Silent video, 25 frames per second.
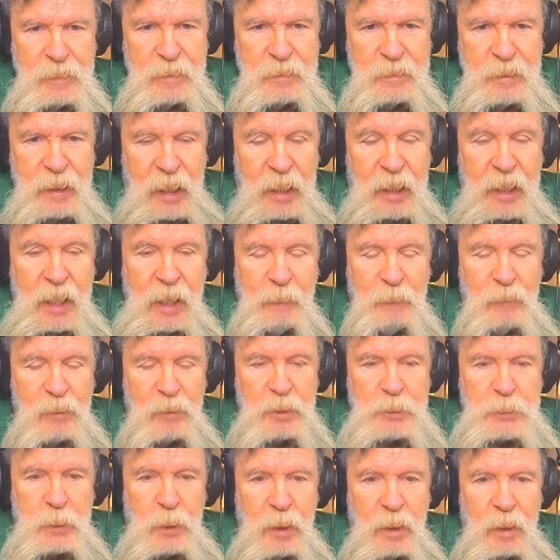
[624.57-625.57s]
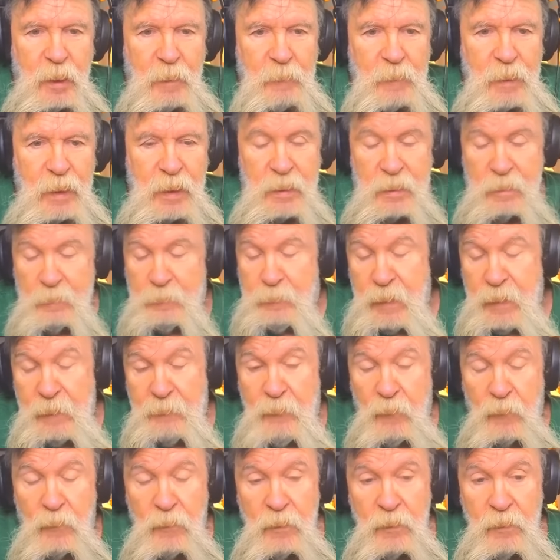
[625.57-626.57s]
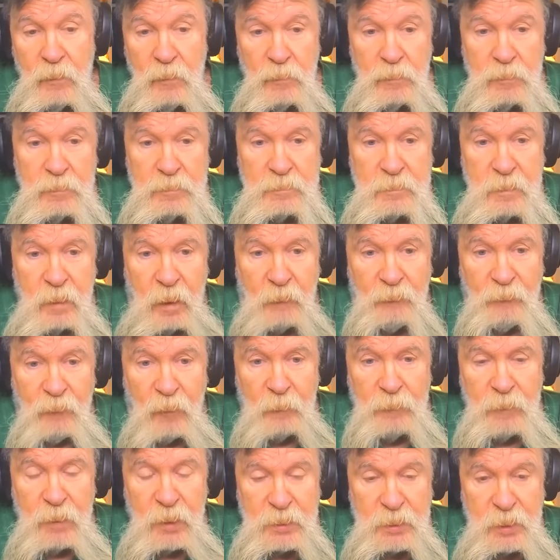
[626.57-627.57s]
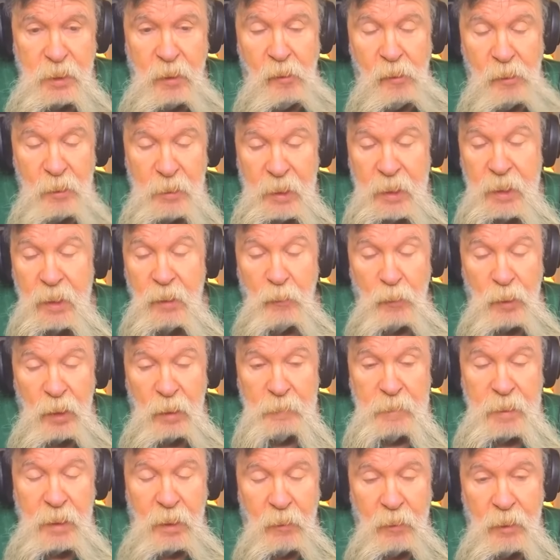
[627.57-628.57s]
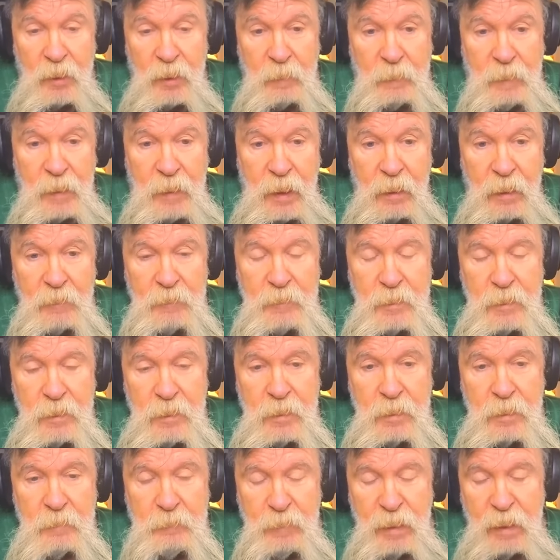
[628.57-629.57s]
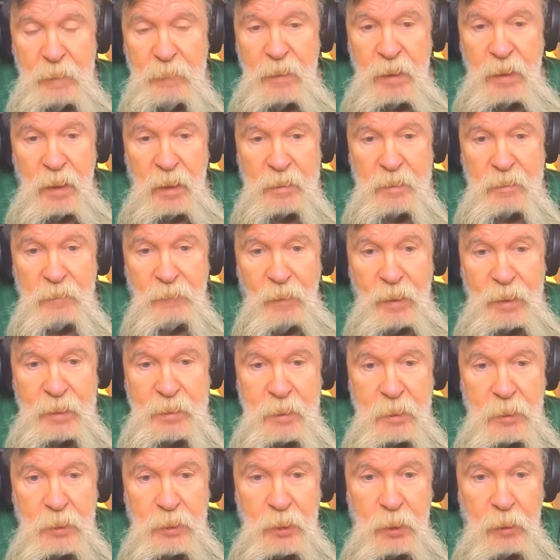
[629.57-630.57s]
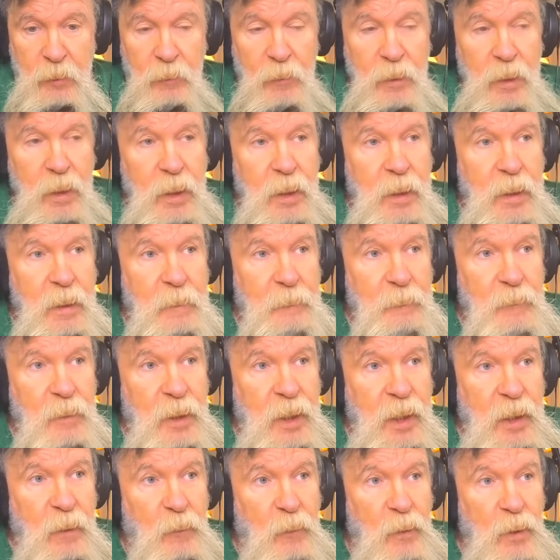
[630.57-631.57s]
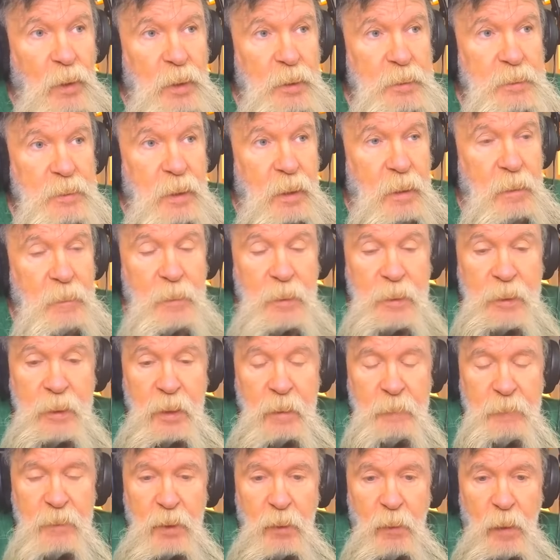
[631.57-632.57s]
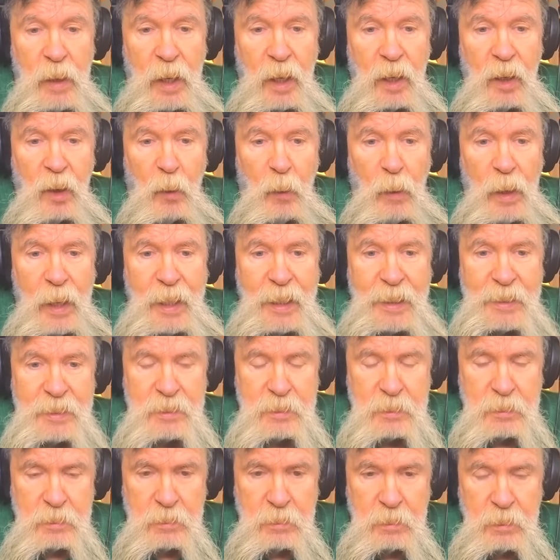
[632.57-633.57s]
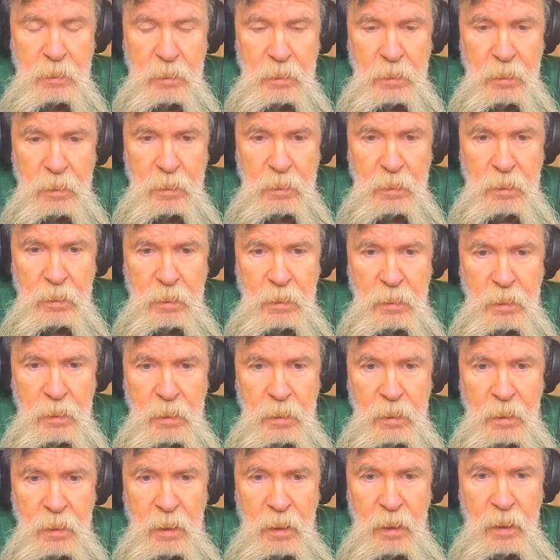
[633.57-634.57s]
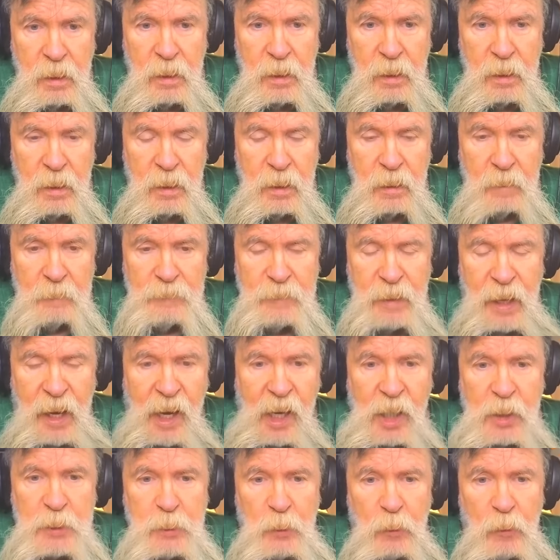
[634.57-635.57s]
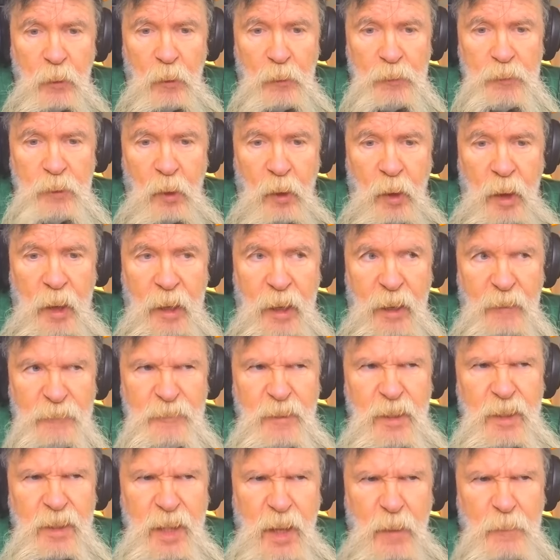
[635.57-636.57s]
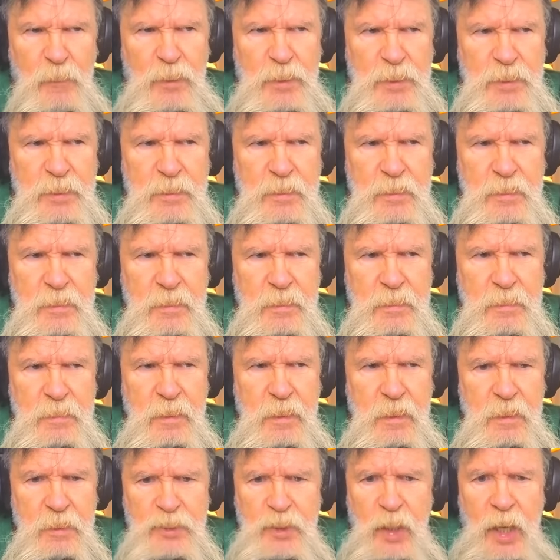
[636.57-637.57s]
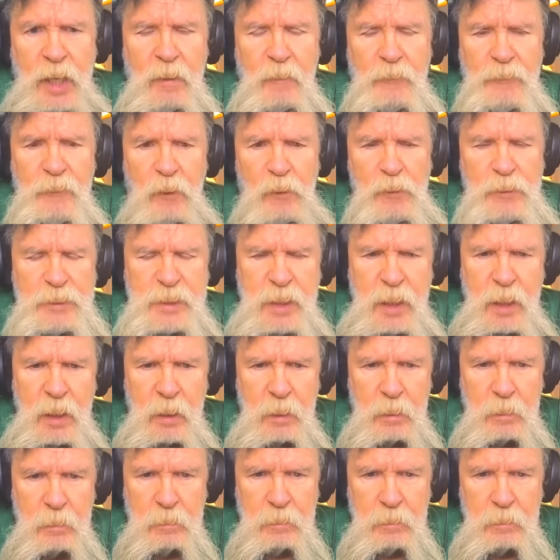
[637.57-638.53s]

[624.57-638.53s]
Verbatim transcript: And it was from, and the people who are from this area, they know what I'm talking about. Maybe not the wrestling show, but it was a WLOS, uh, Asheville, North Carolina. I think that was channel 13.